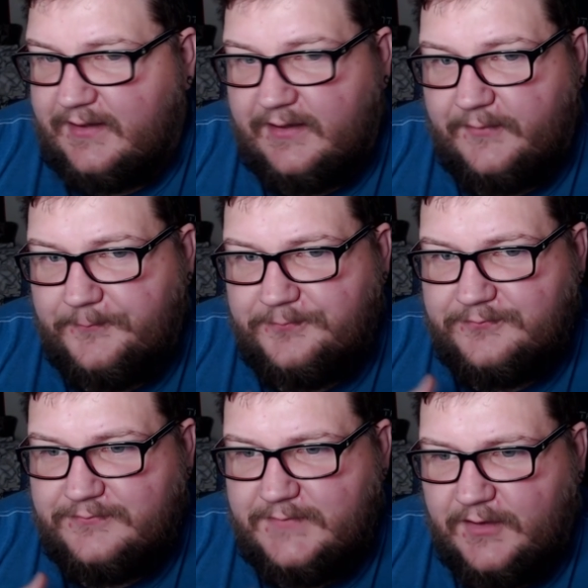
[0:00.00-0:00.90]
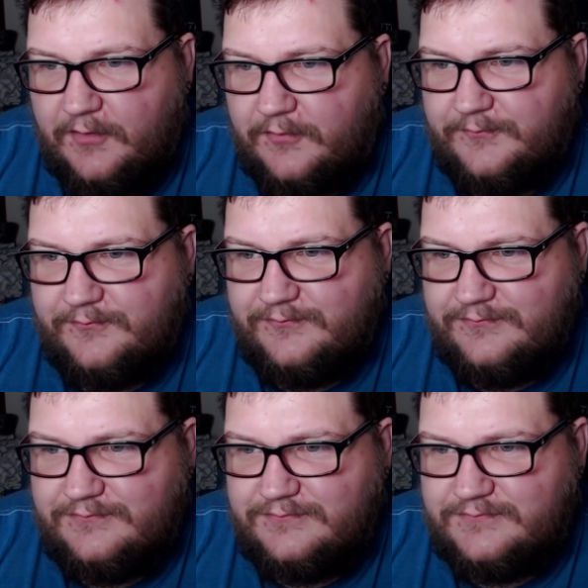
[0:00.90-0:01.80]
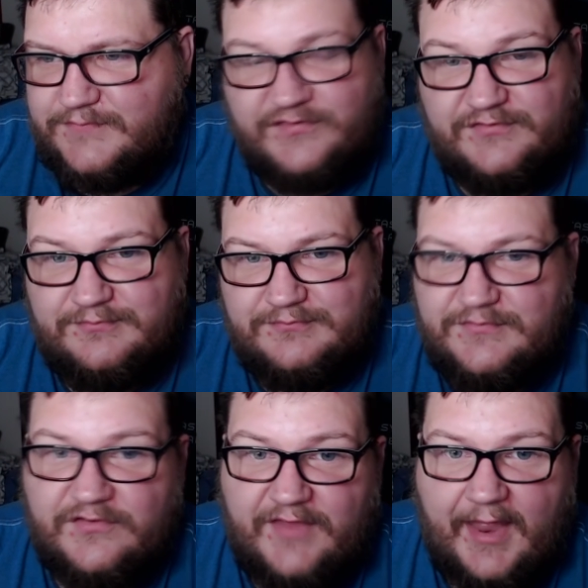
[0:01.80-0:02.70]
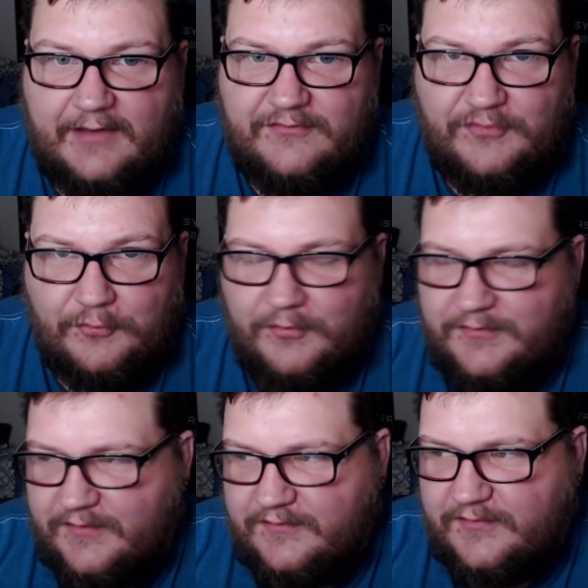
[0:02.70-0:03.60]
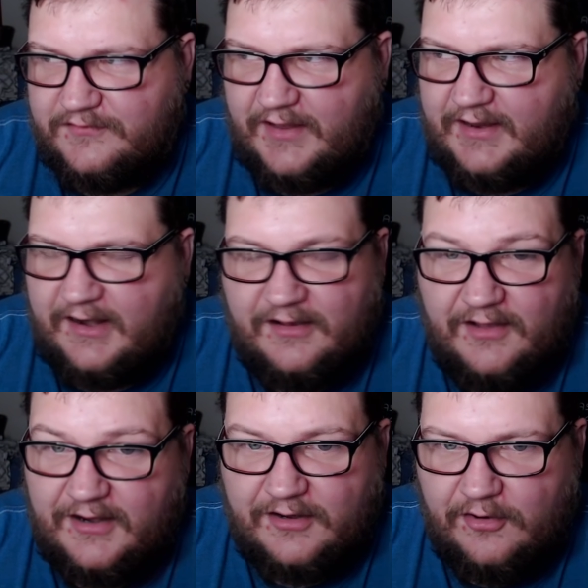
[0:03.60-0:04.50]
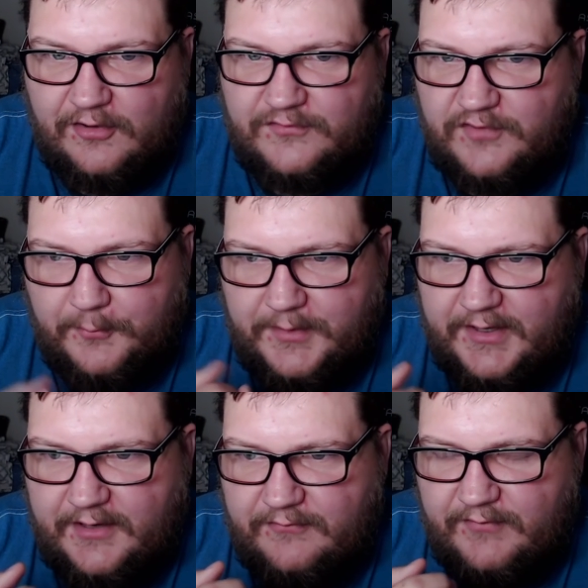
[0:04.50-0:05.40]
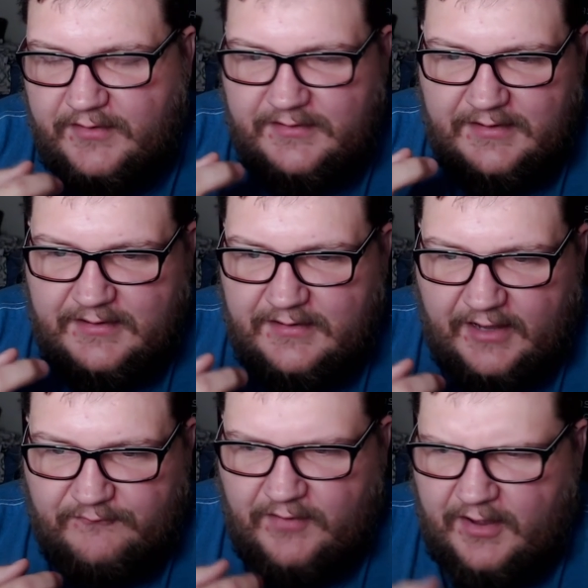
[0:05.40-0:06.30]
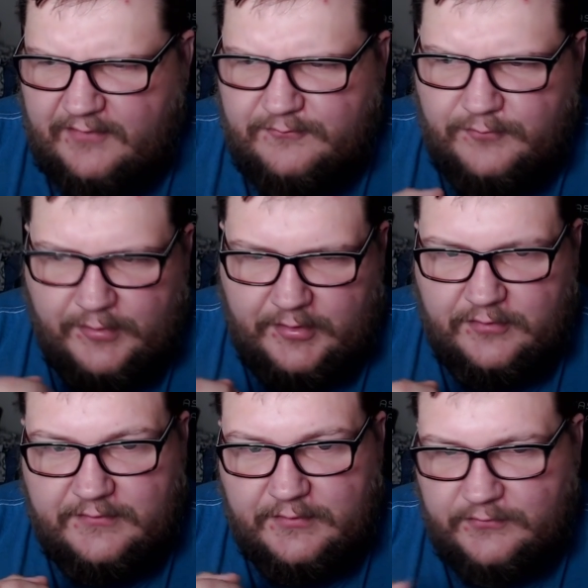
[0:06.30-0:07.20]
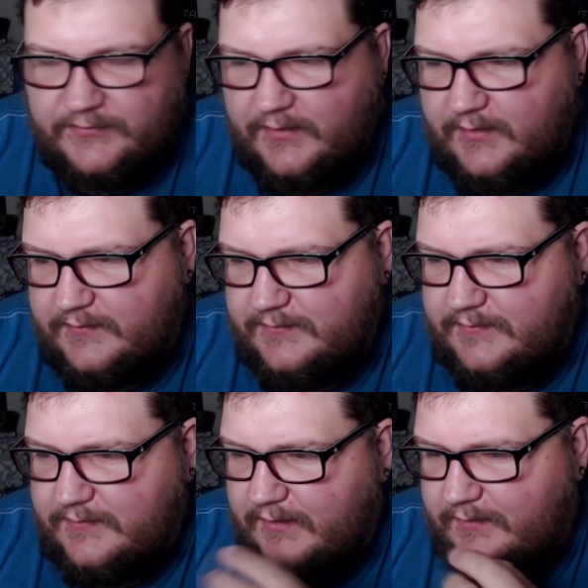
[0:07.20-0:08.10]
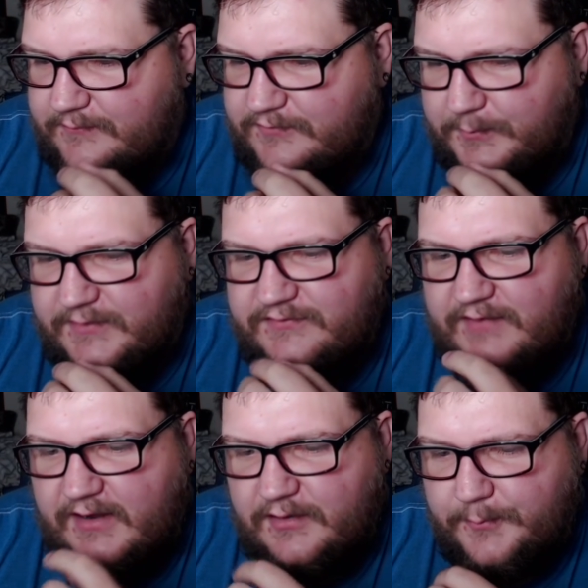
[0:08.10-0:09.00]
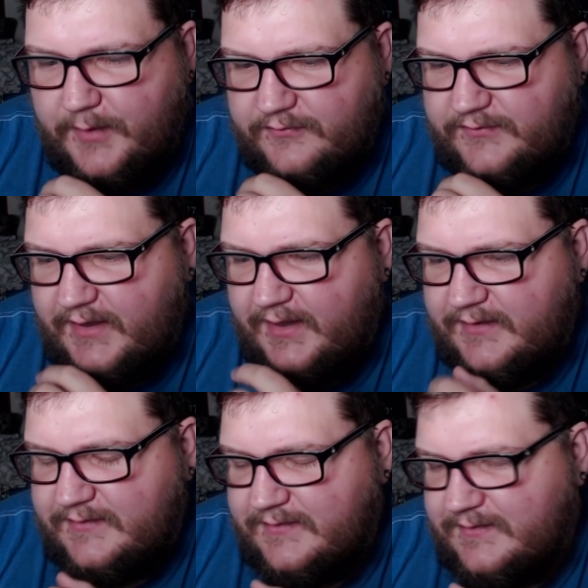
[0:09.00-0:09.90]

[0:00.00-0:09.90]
um, you know, just just getting to it. There, there's I got a lot of cards coming in that I've got really good deals on, uh, so I'm excited about that.